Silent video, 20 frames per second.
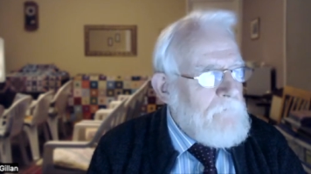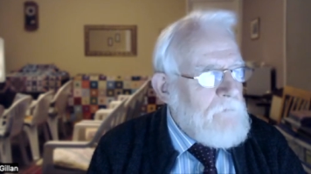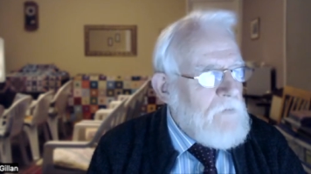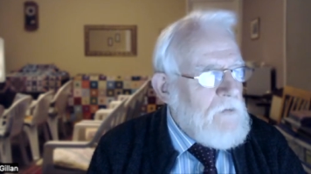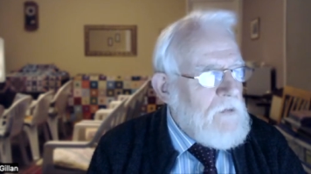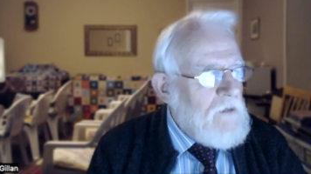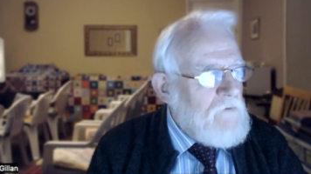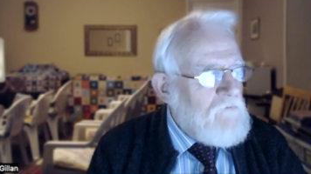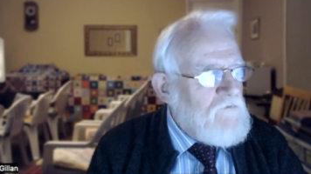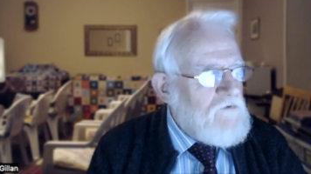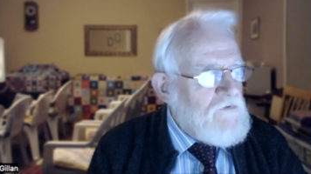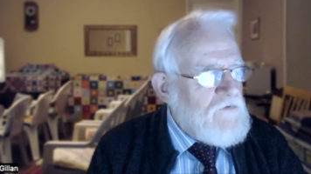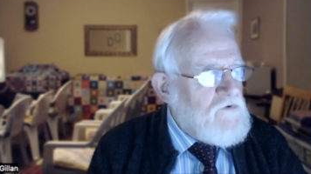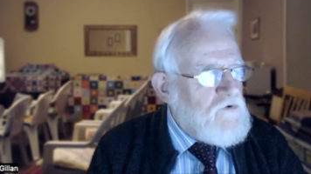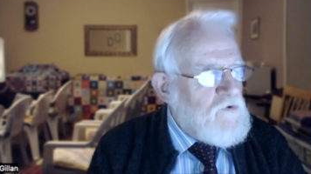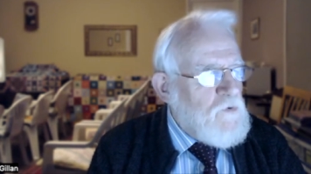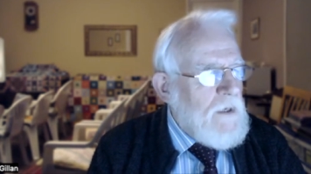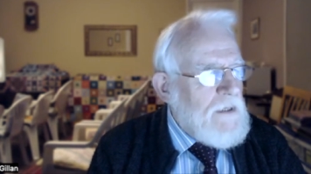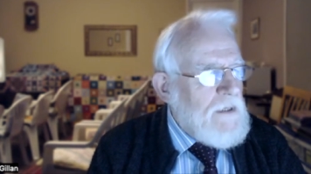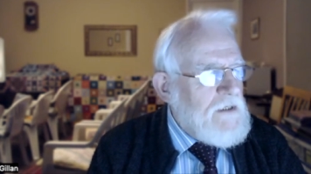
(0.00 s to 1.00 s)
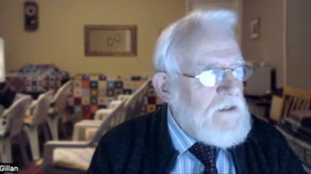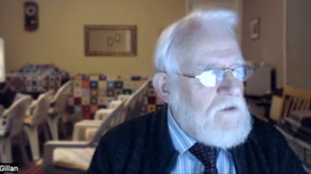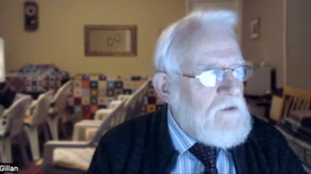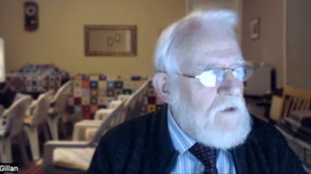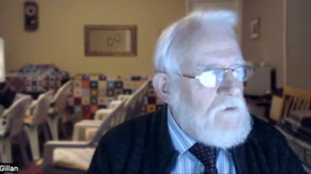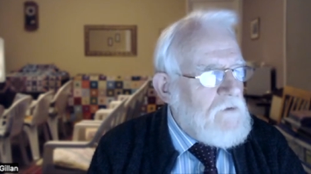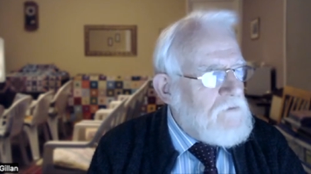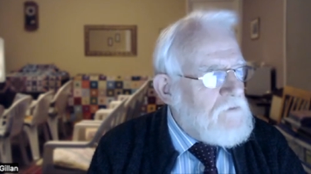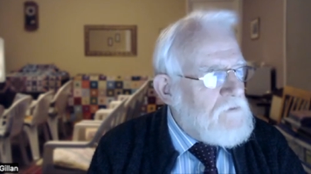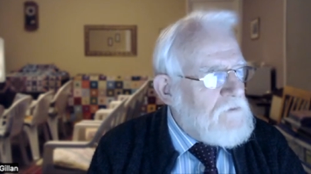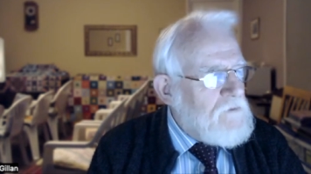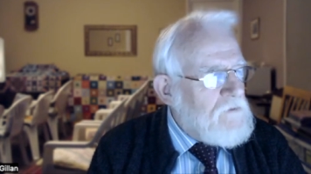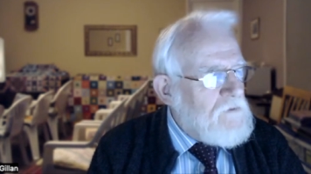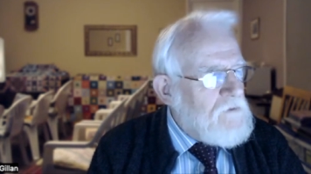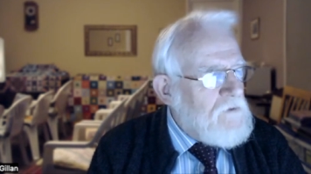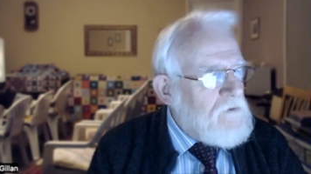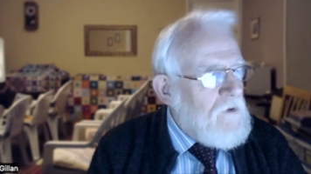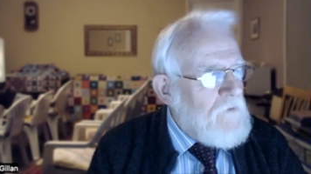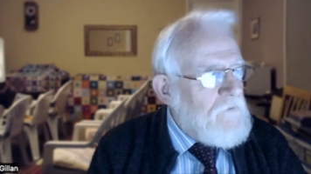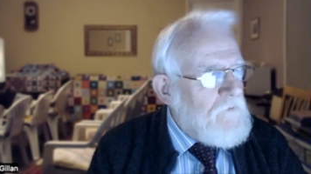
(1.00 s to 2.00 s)
I was dwelling on,
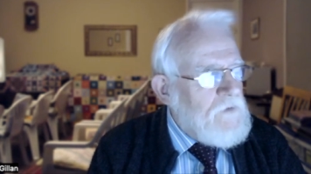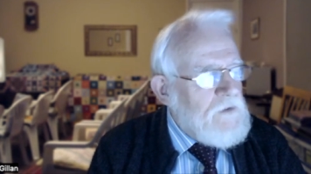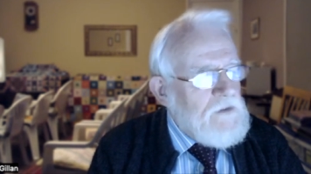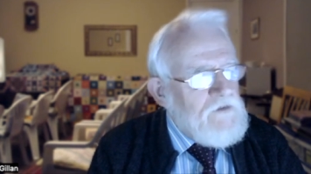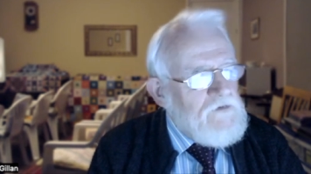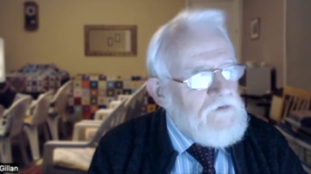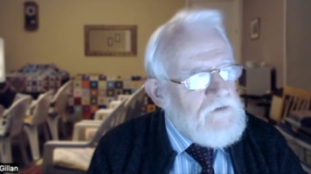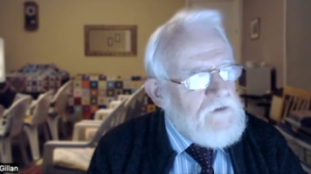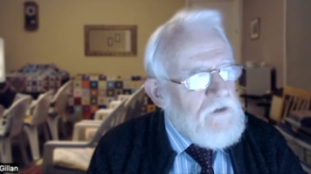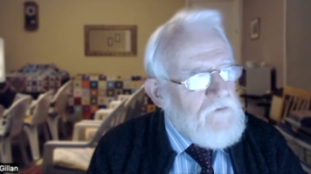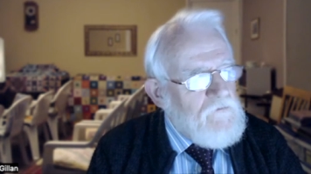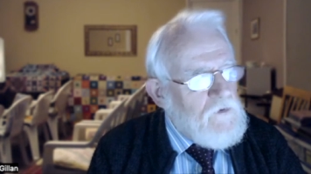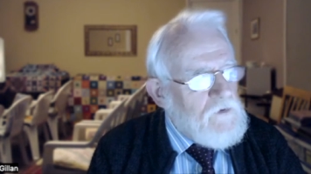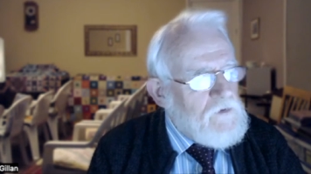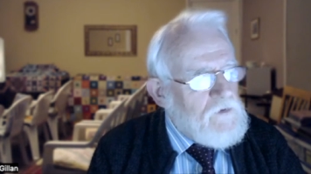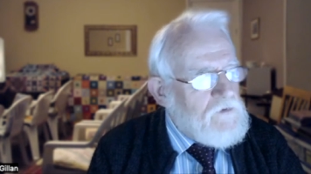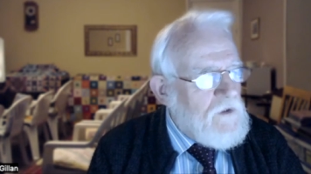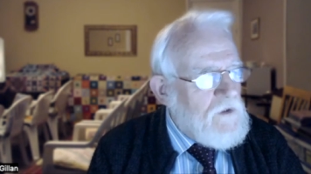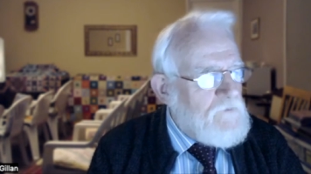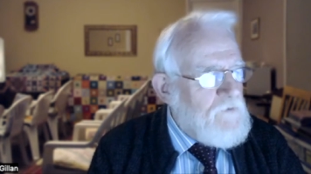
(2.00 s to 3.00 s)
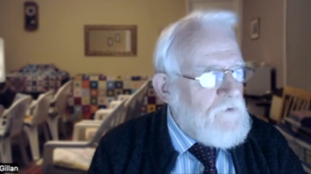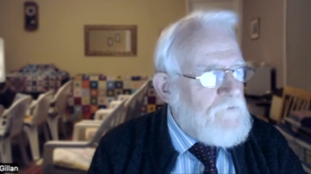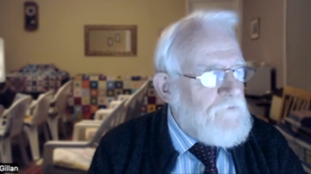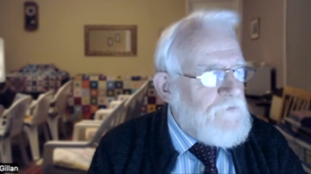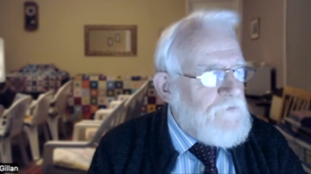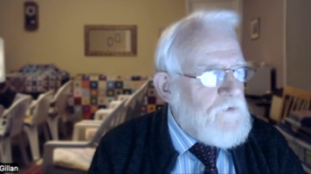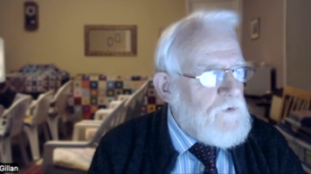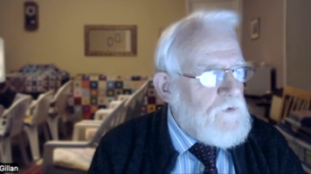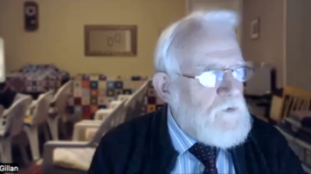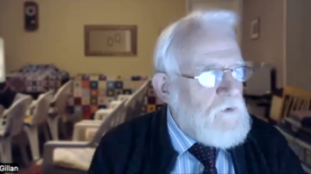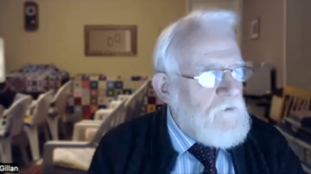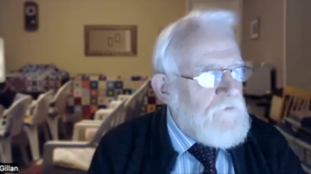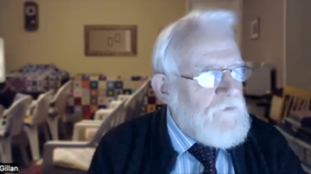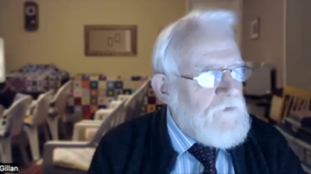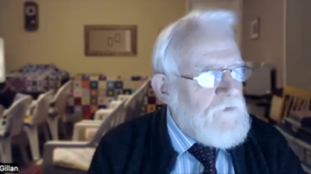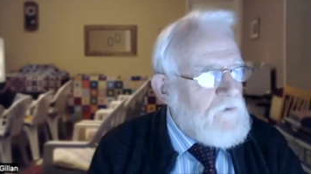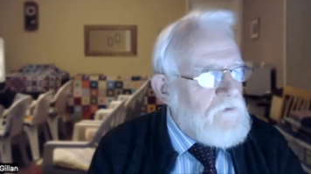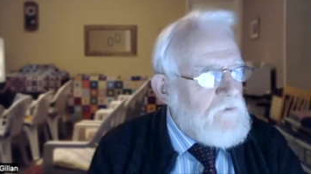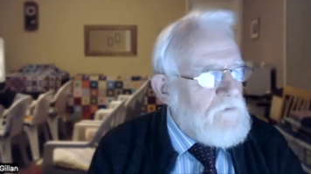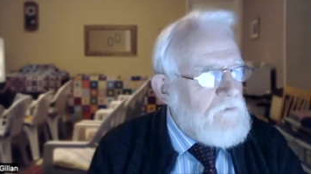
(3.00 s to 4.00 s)
on these and I've looked up a few of
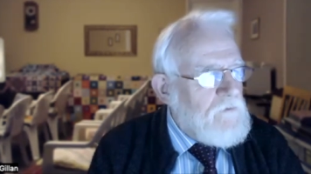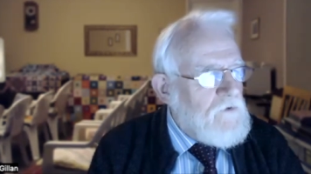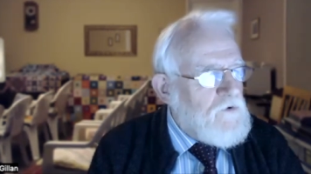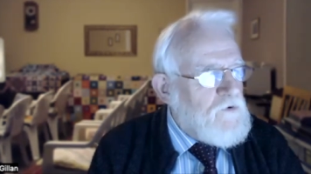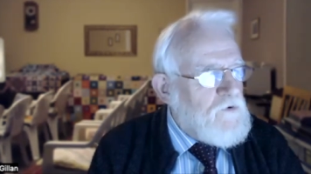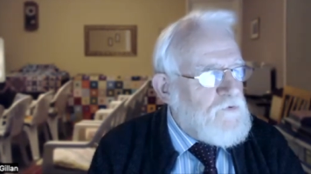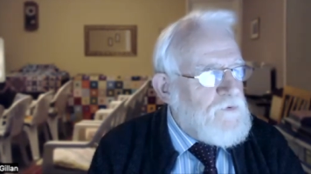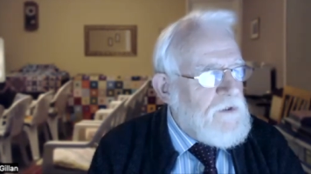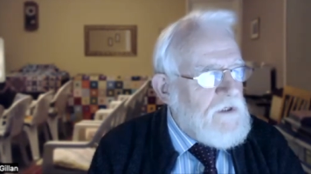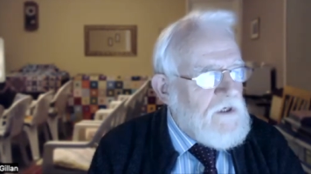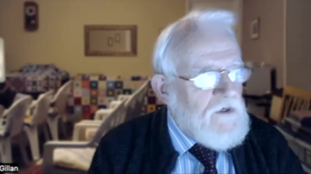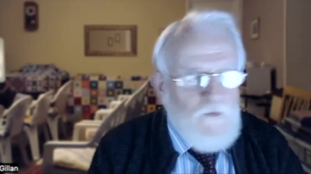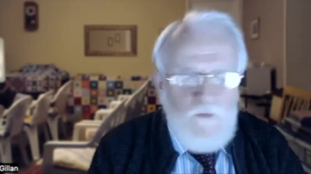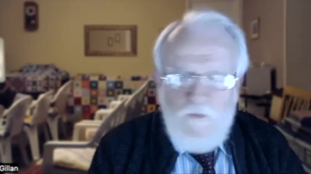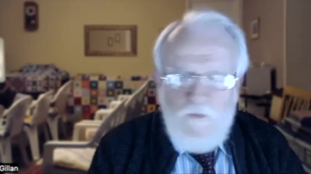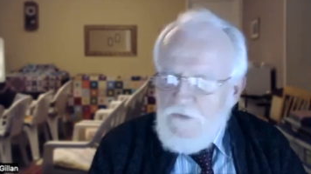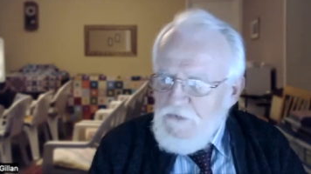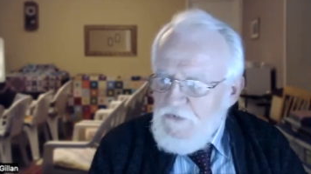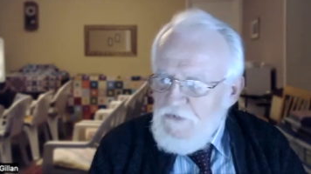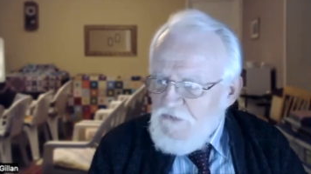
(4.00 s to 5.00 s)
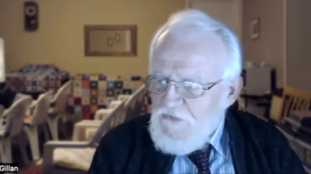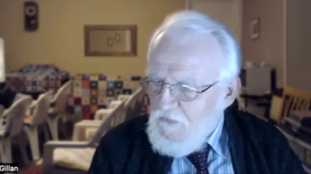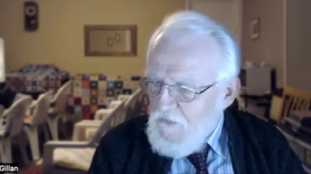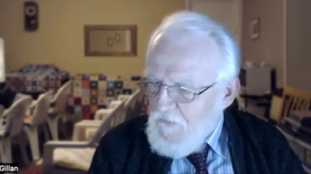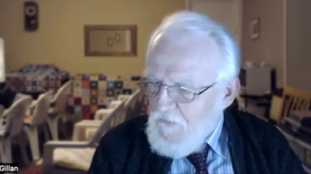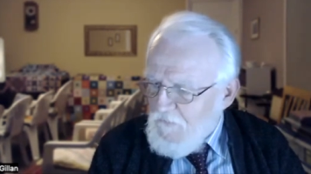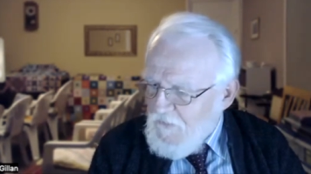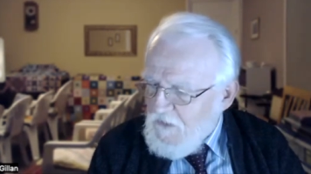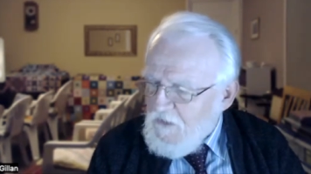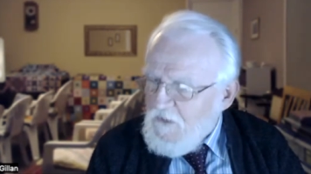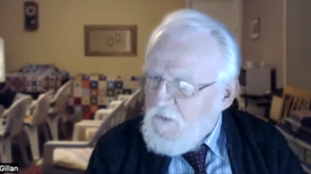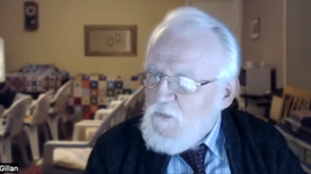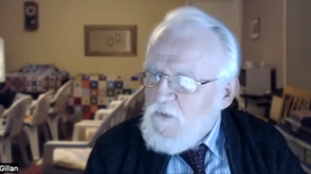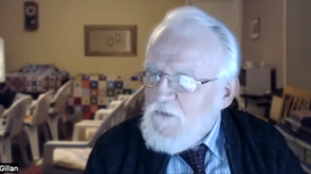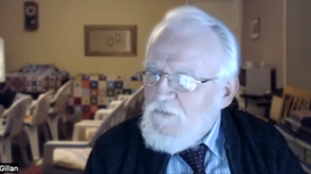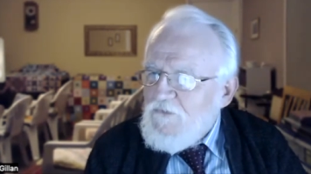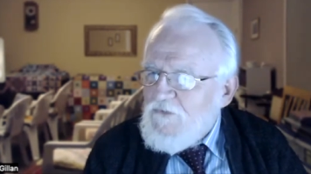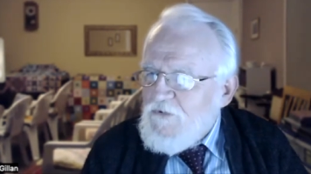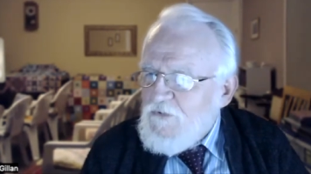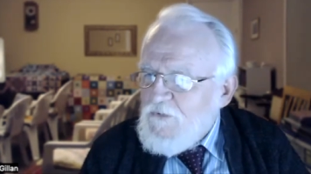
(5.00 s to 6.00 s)
the, the Greek words, not that I
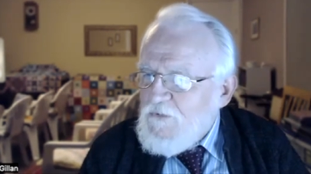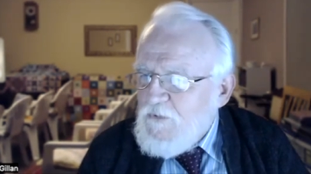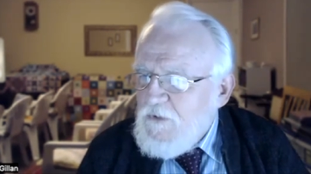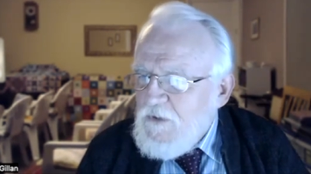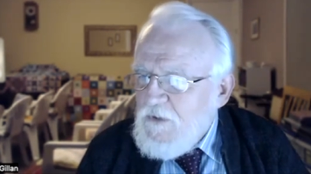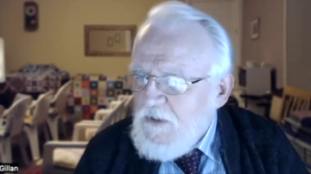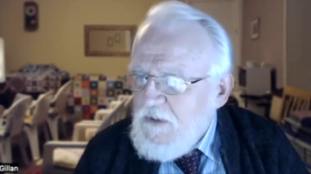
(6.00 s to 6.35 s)
want to